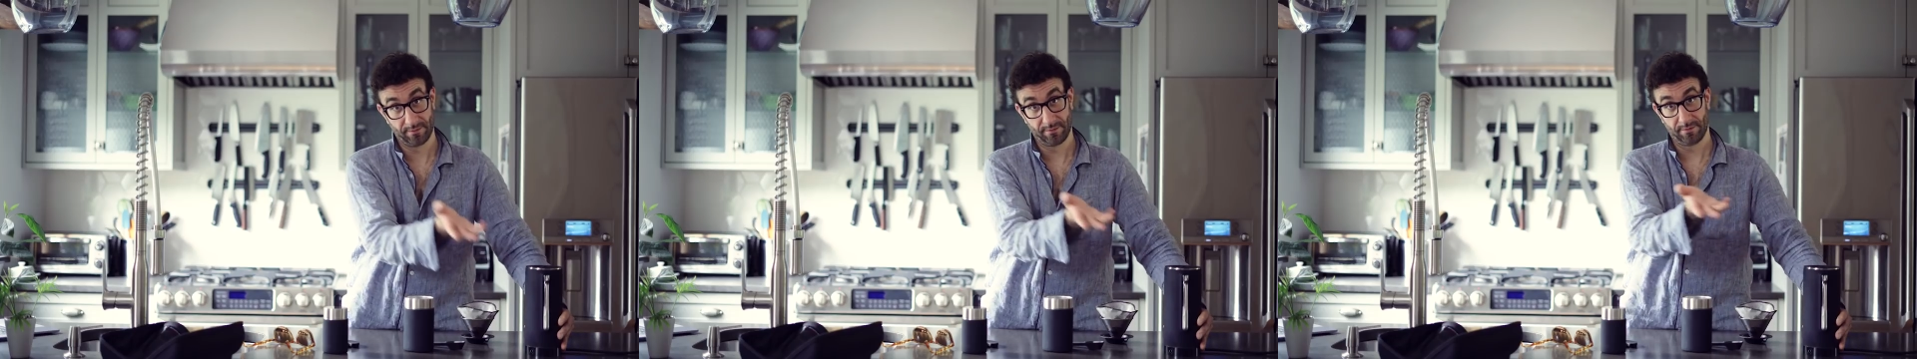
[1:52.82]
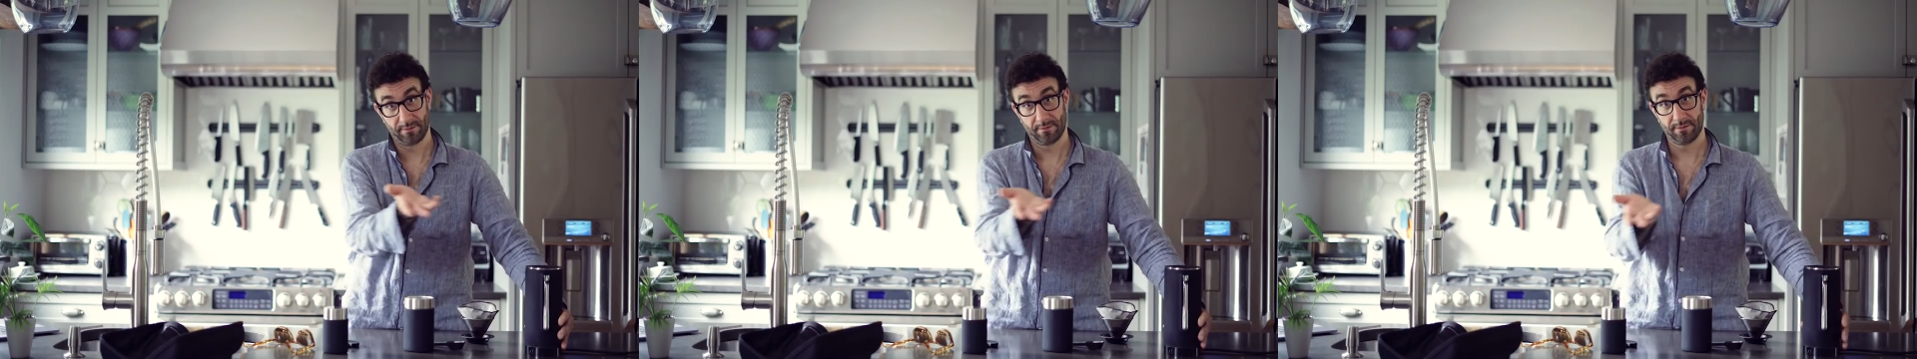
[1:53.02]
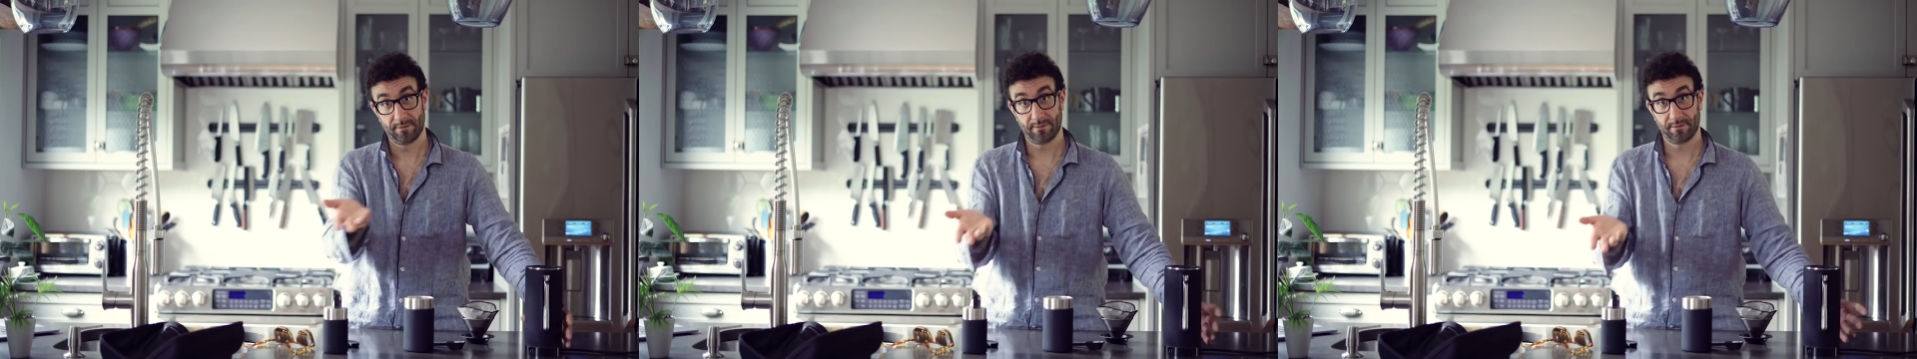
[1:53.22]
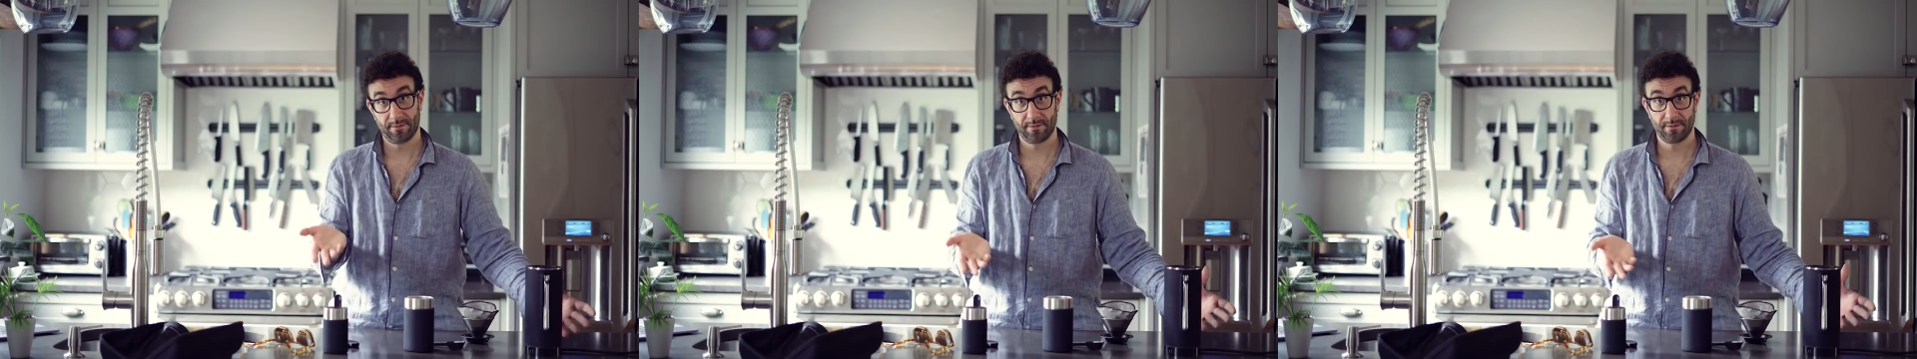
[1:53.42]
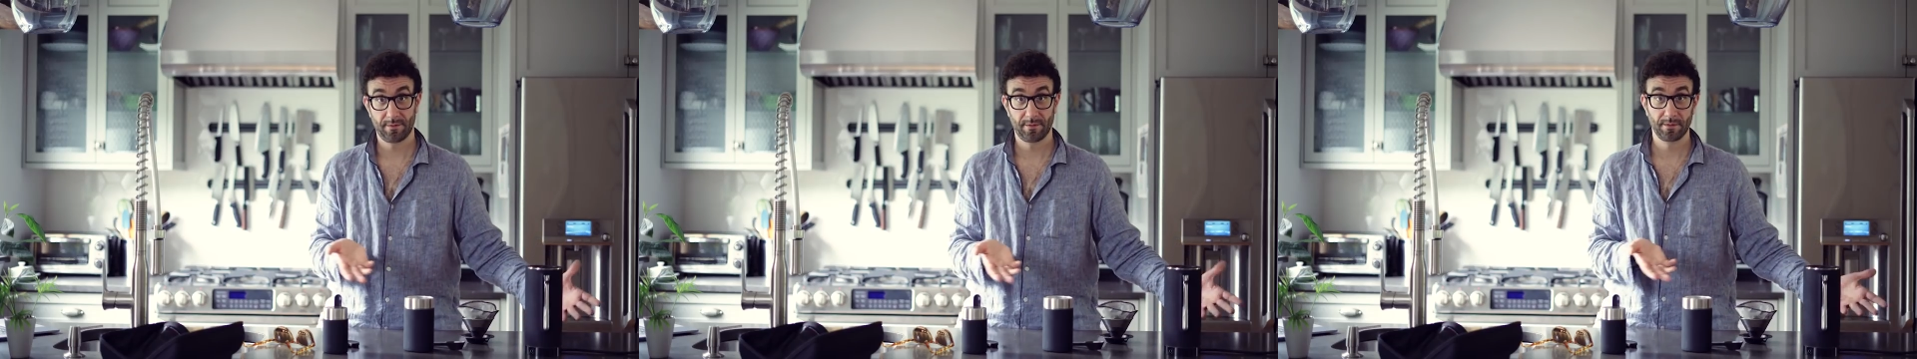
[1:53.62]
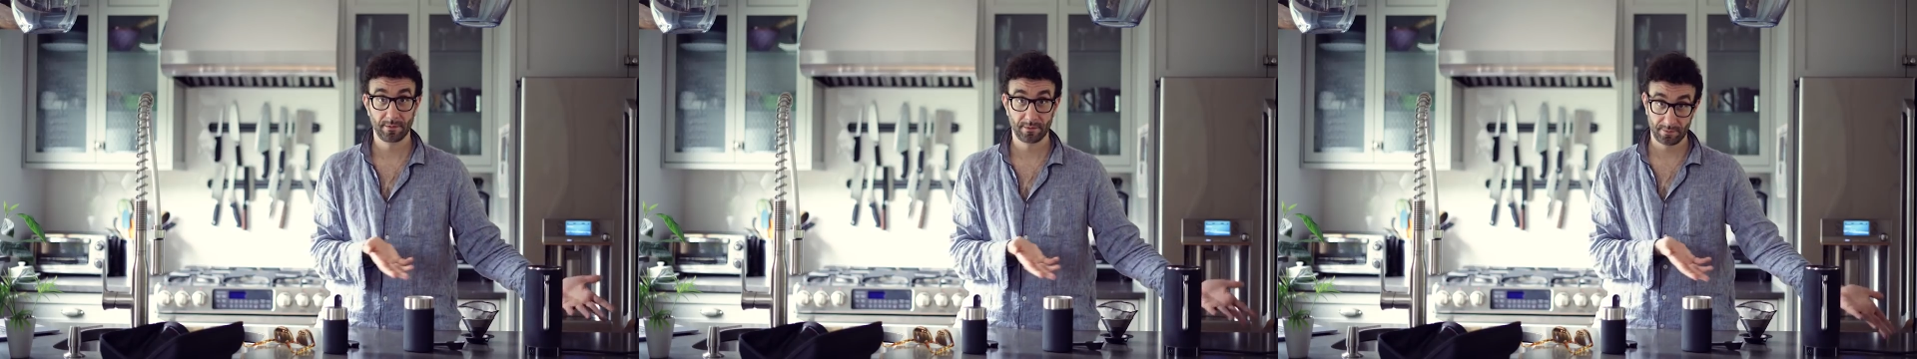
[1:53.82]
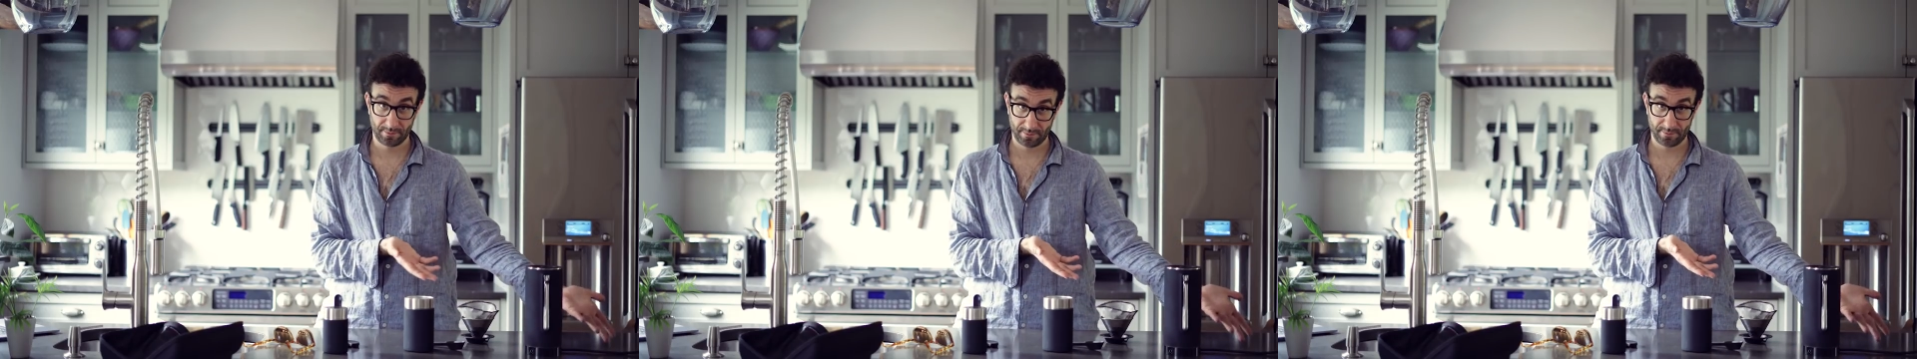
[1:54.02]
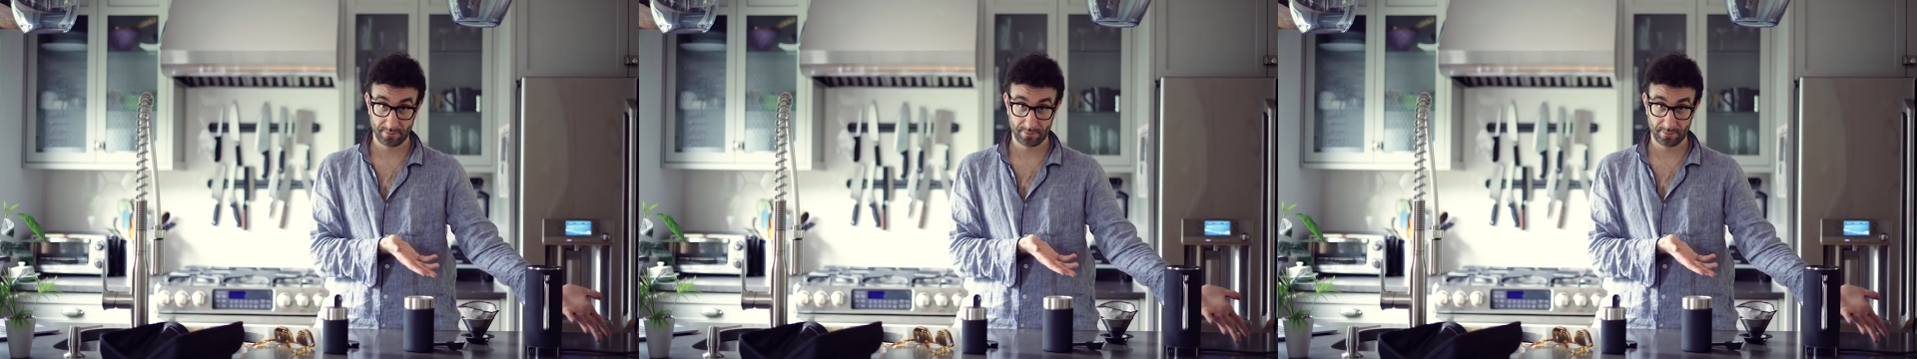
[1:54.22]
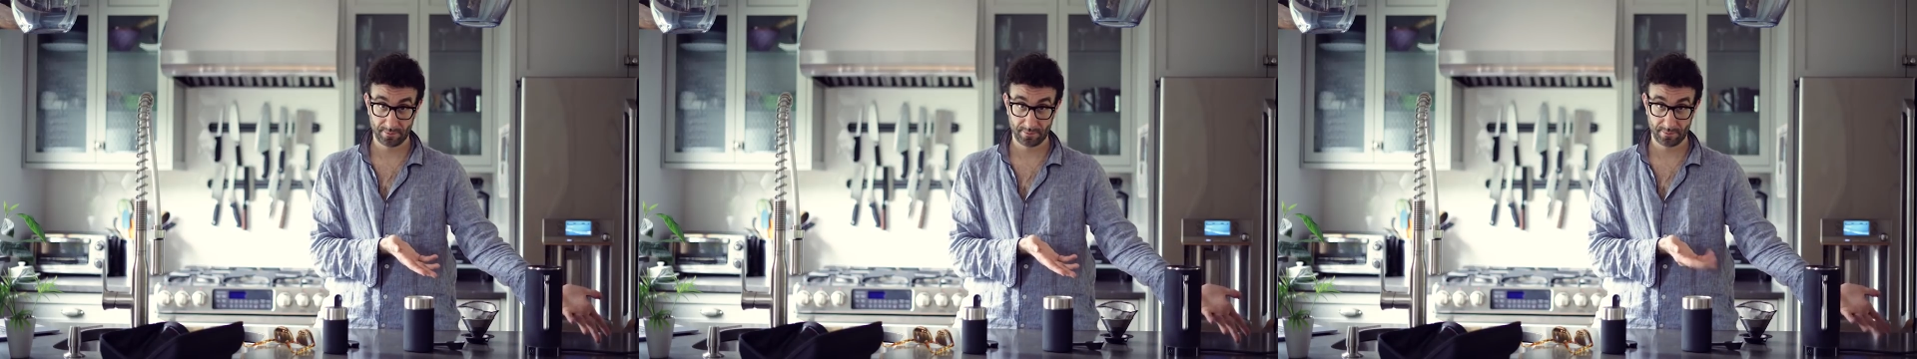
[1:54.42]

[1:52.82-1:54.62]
(no one is talking)